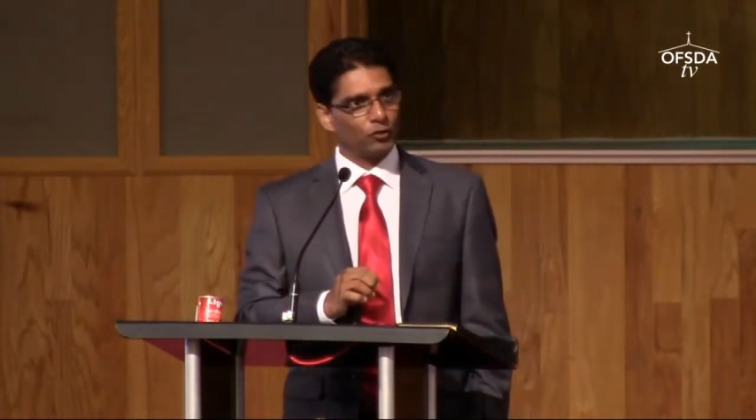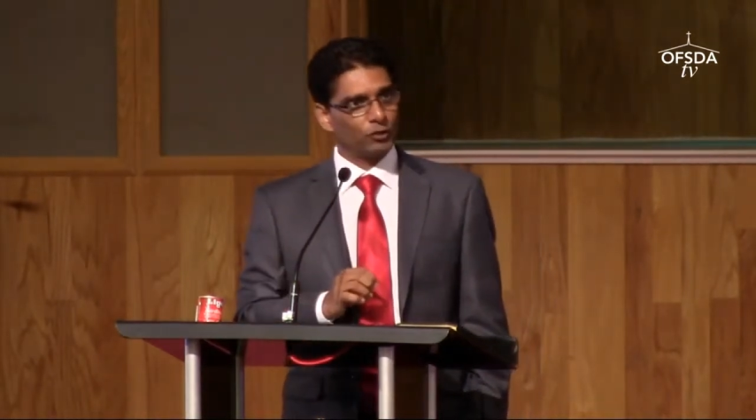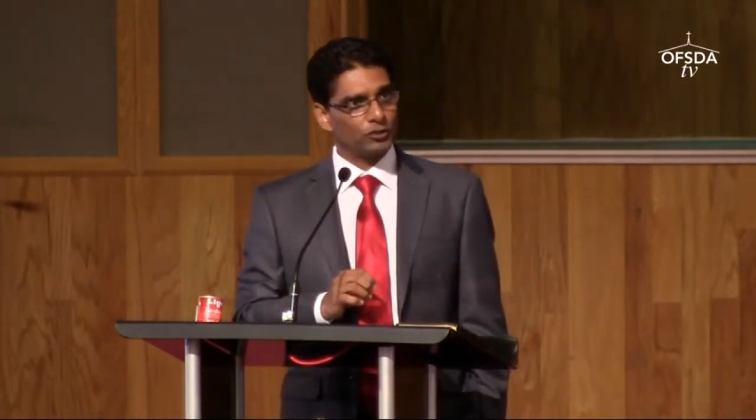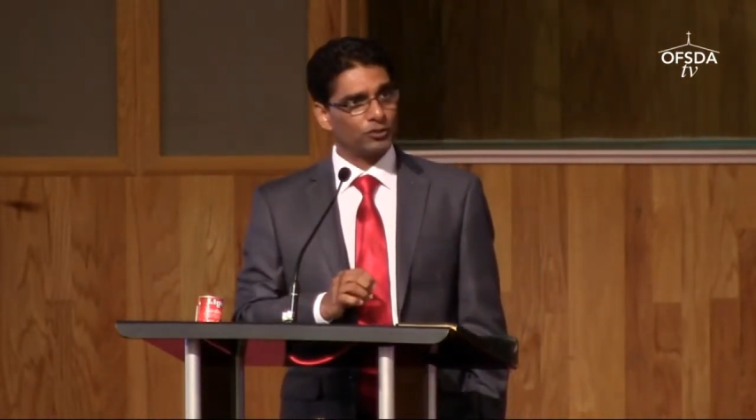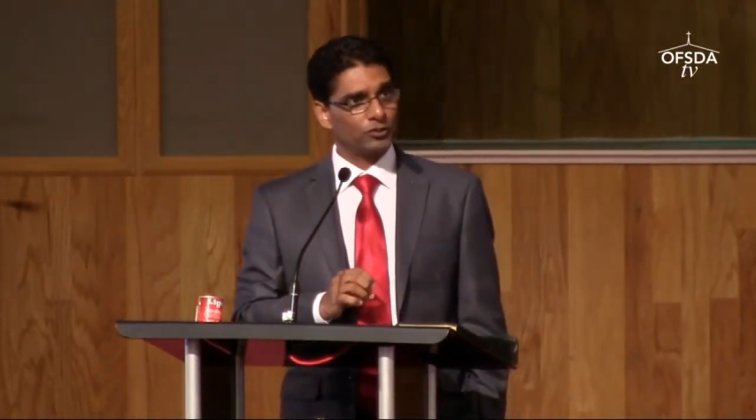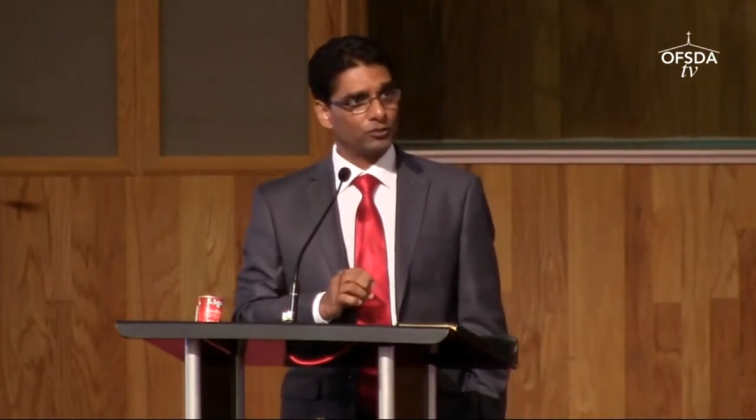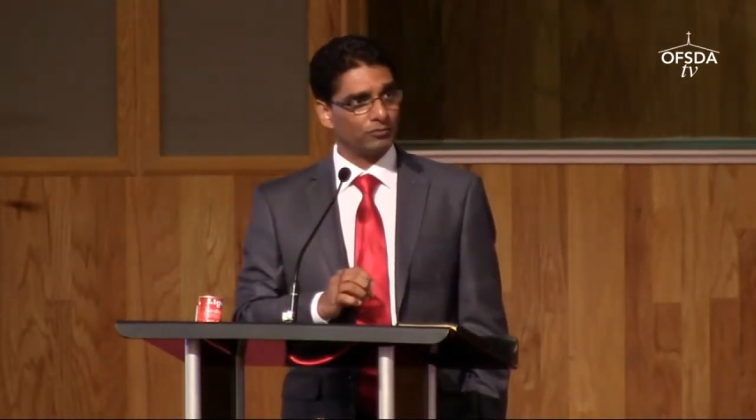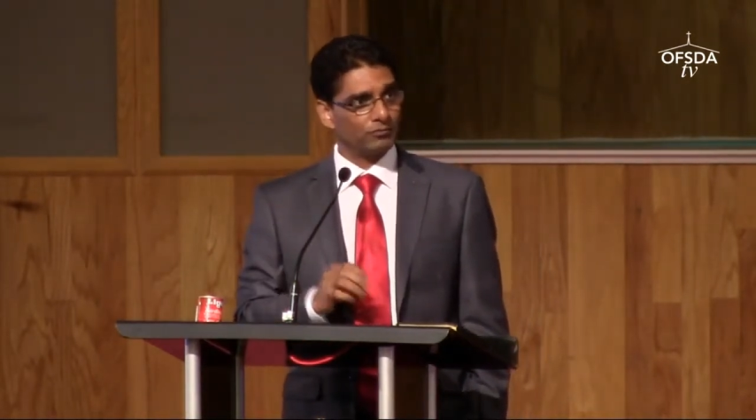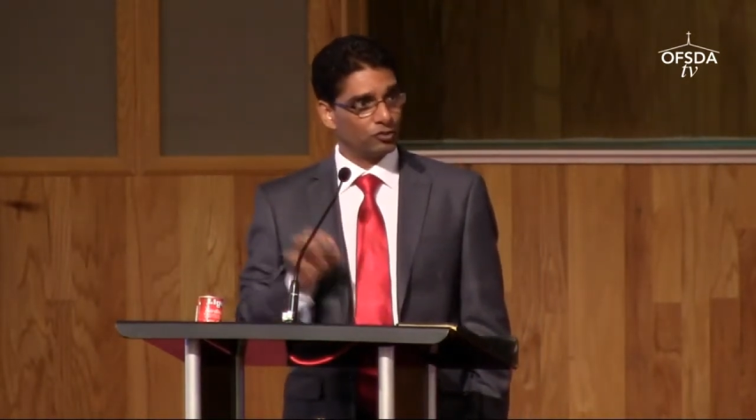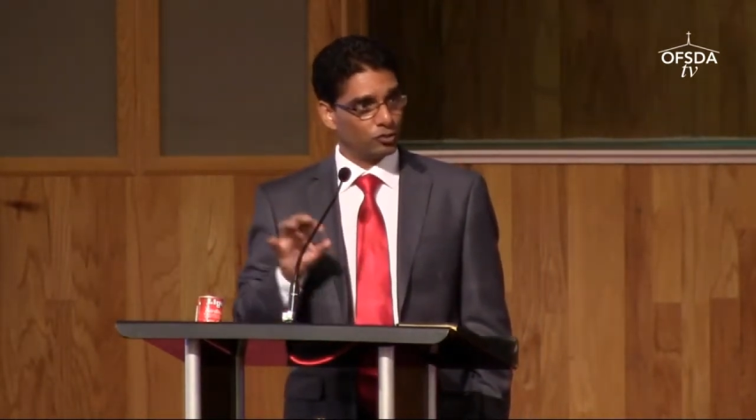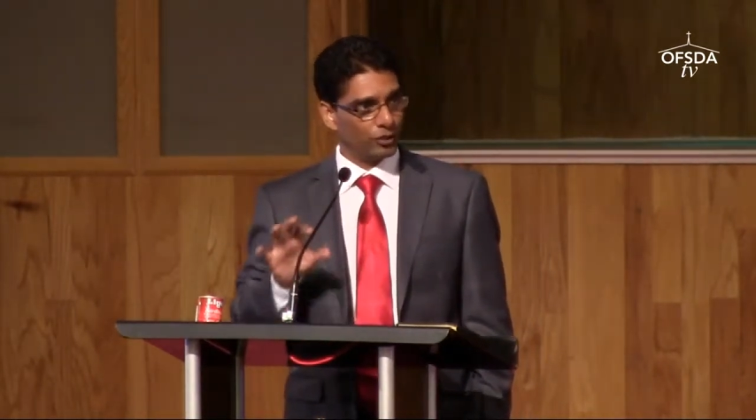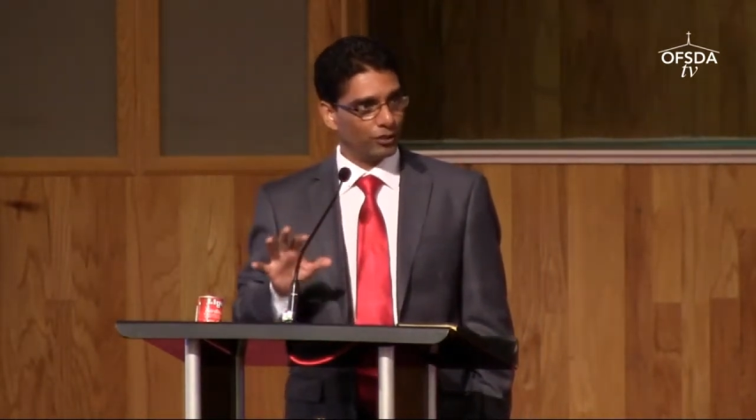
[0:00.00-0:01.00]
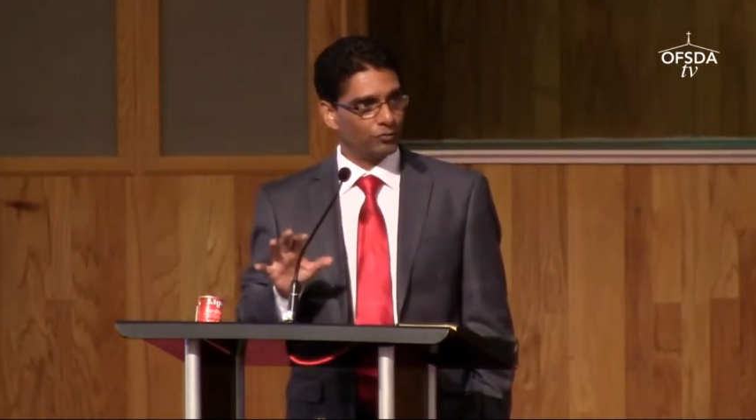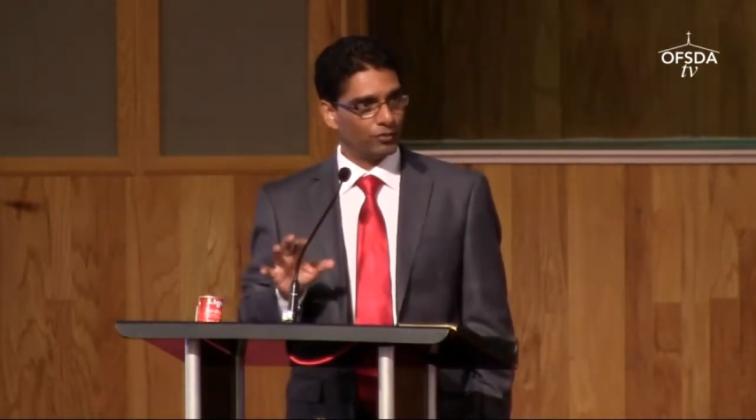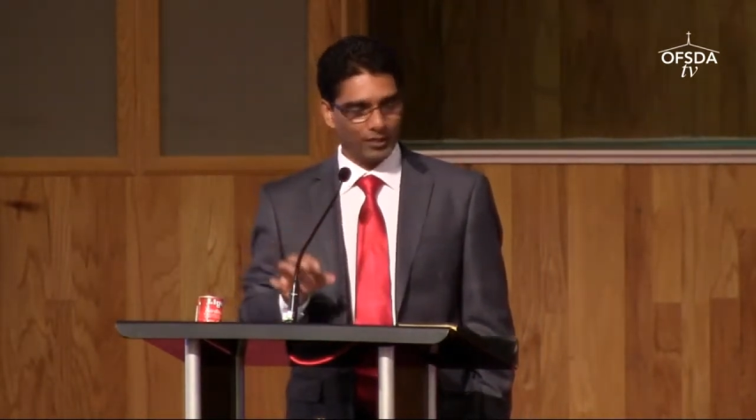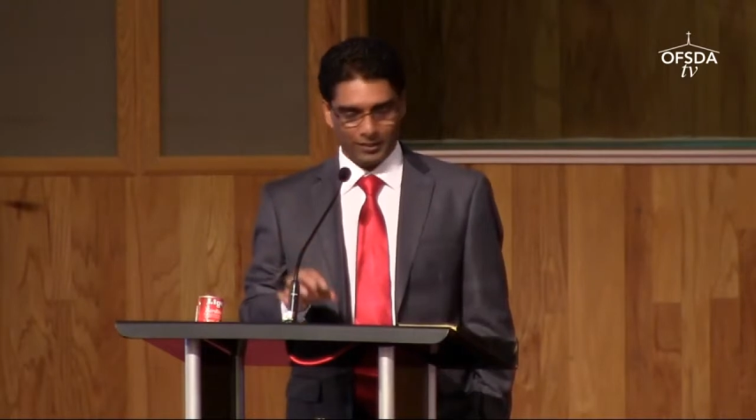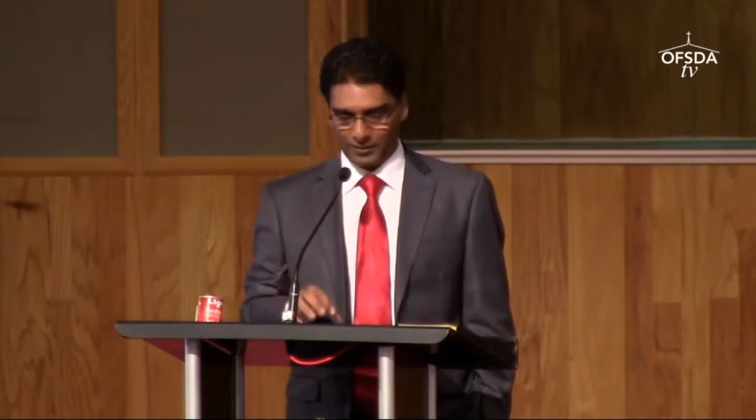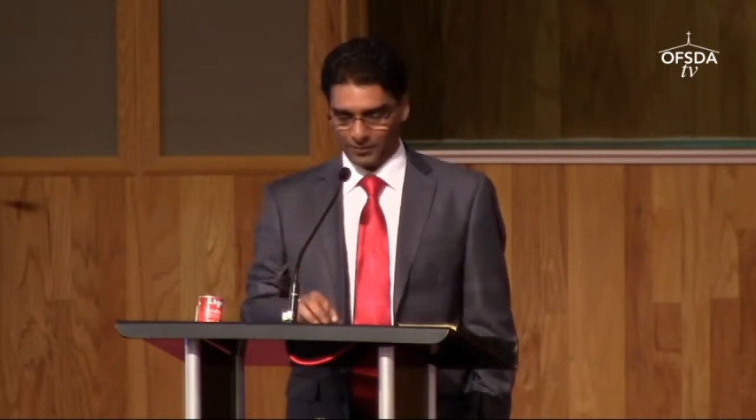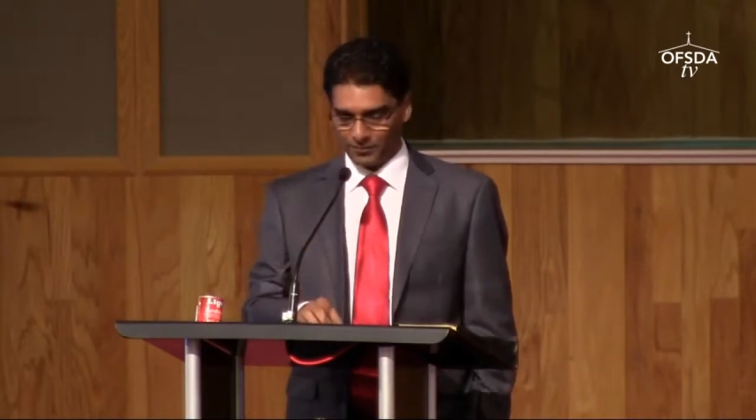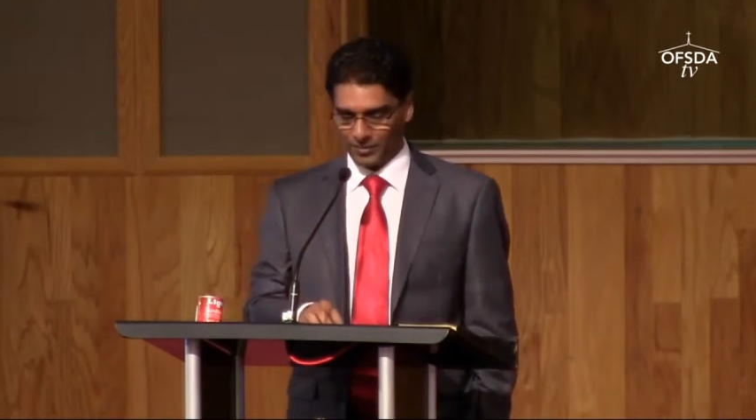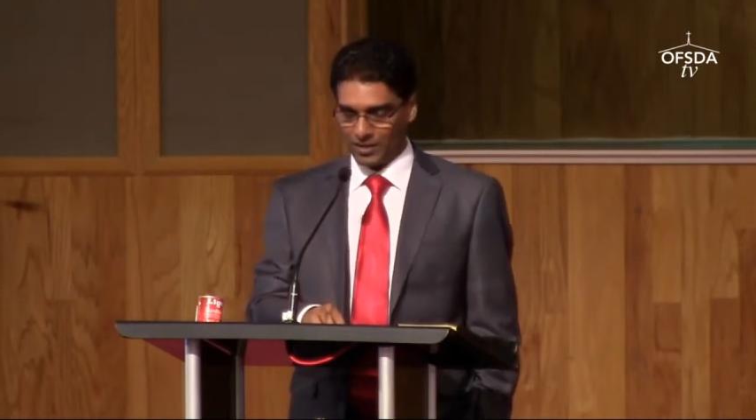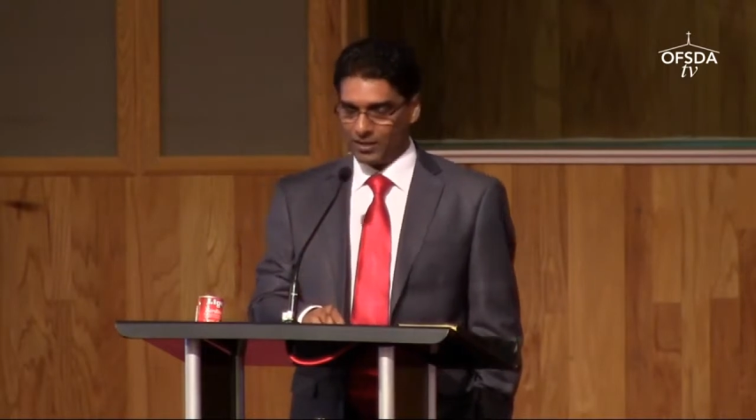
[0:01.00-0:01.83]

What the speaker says: were children,